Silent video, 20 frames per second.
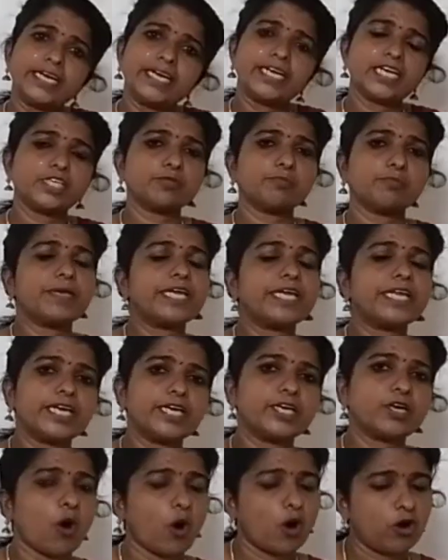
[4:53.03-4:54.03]
Mendel's
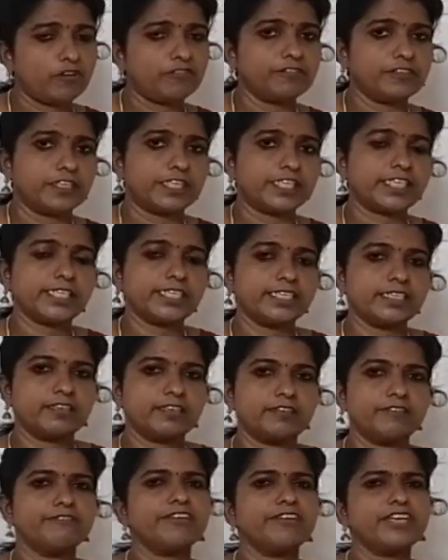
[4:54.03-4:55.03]
period onwards,
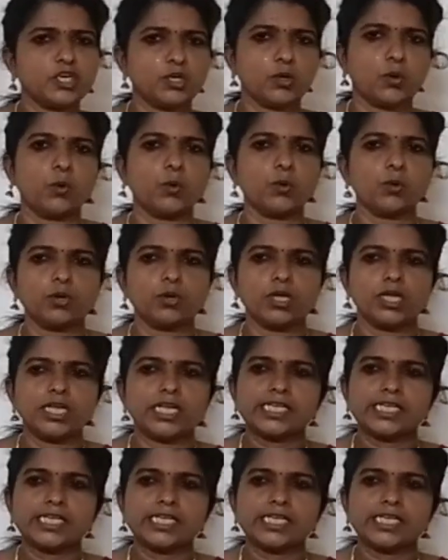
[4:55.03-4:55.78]
we know